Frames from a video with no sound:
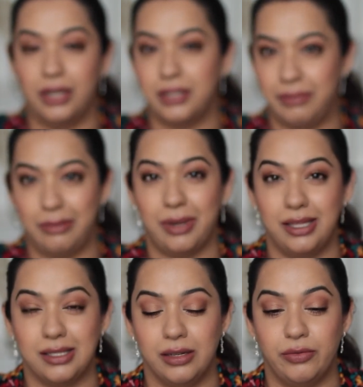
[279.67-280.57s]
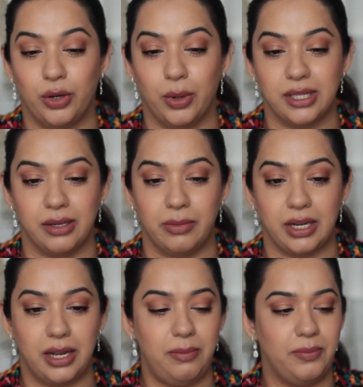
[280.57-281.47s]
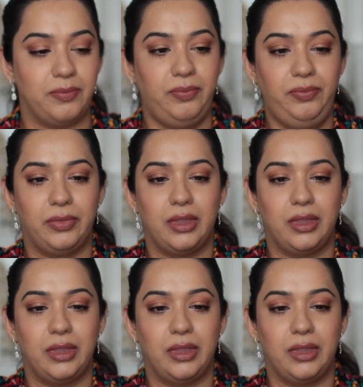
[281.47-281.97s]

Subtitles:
Charlotte Tilbury pencil for quite some time.